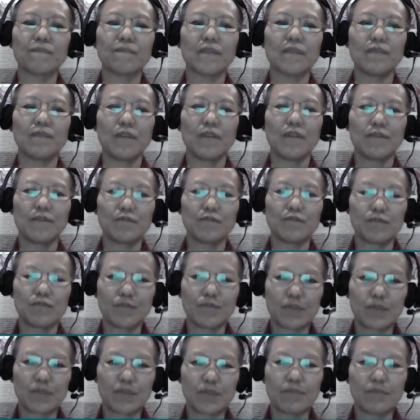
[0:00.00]
We have to
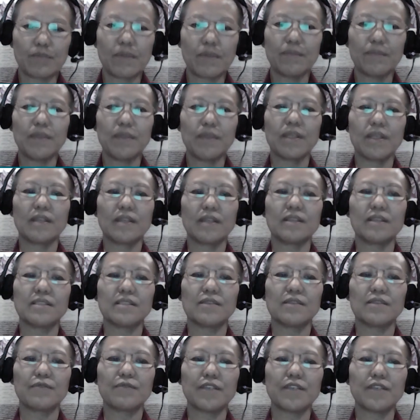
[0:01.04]
remember that
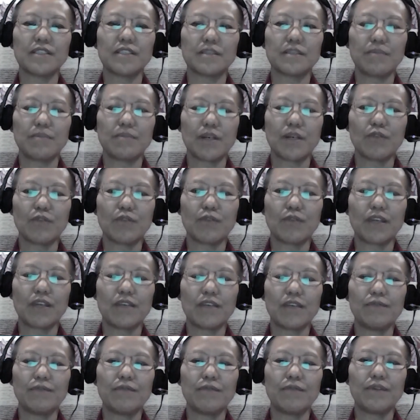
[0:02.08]
suffering is a part of
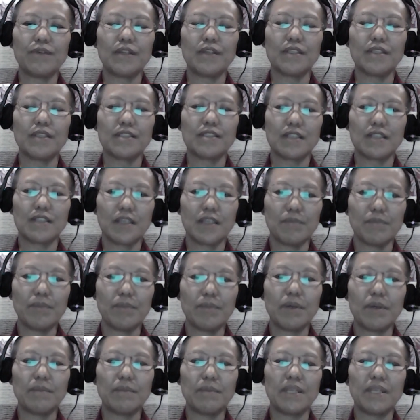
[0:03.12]
life. It's an
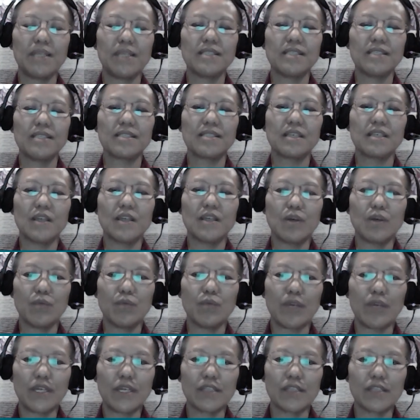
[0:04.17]
impermanence
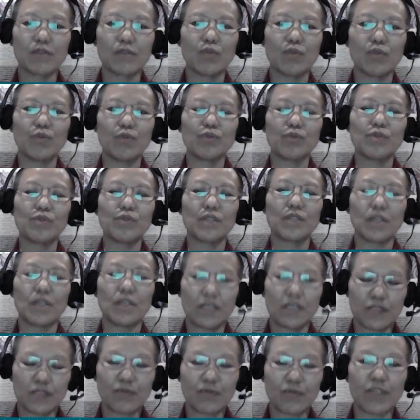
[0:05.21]
where it goes,
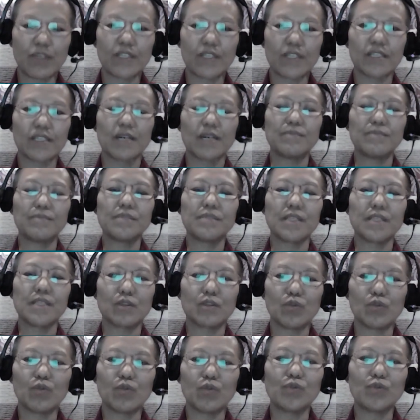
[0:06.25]
where it comes and
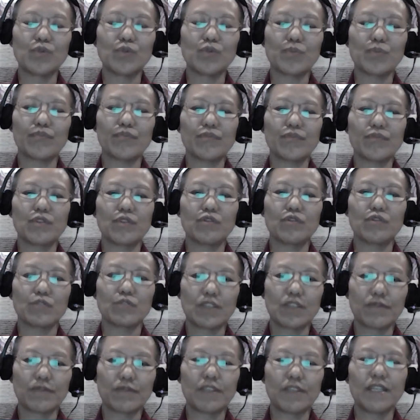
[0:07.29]
goes. So
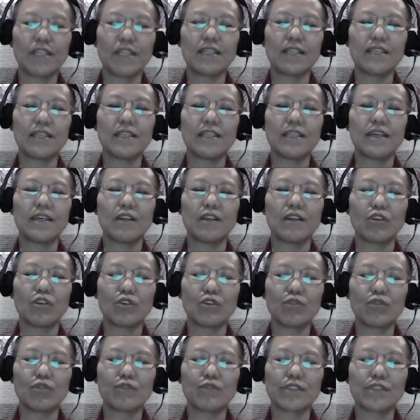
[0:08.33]
definitely there are a
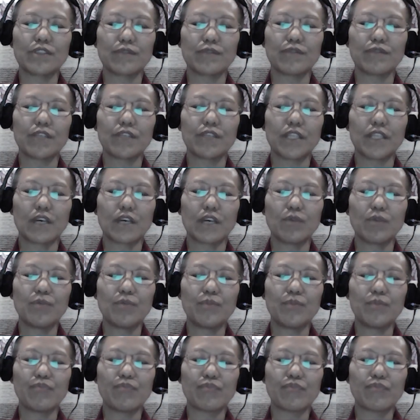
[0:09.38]
lot of suffering now
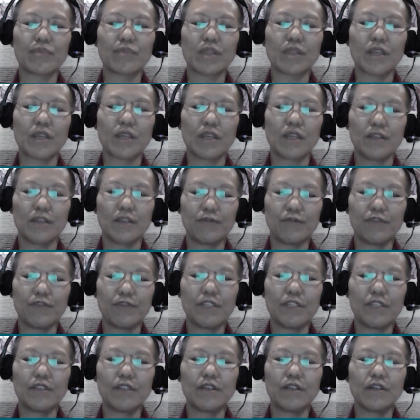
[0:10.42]
and a
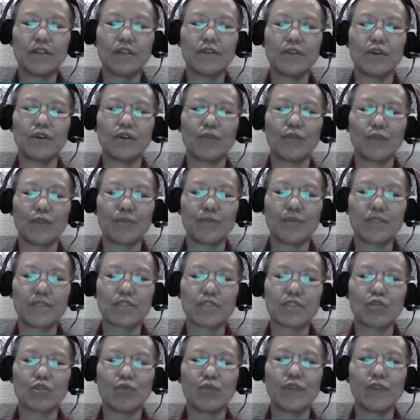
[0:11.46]
fear from this
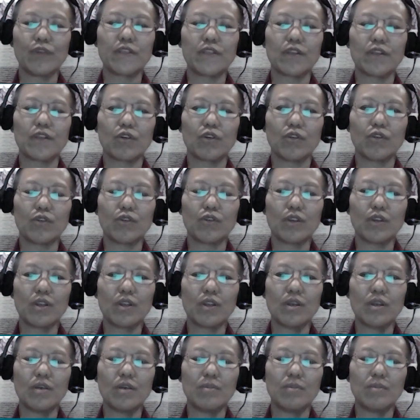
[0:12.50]
COVID and all.
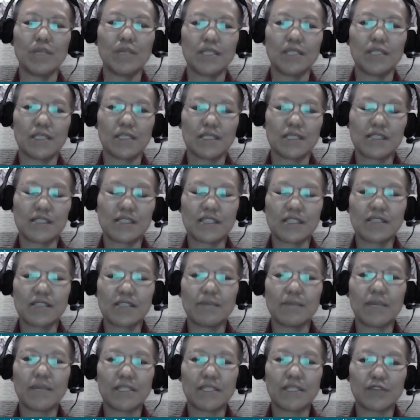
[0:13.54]
But it is just
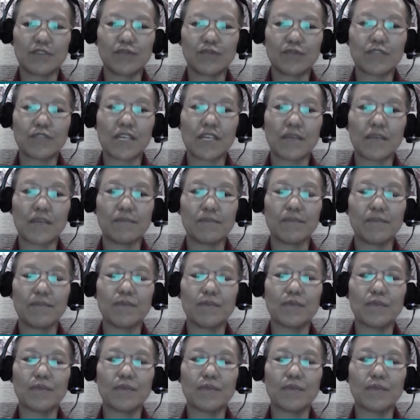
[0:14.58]
a matter of time.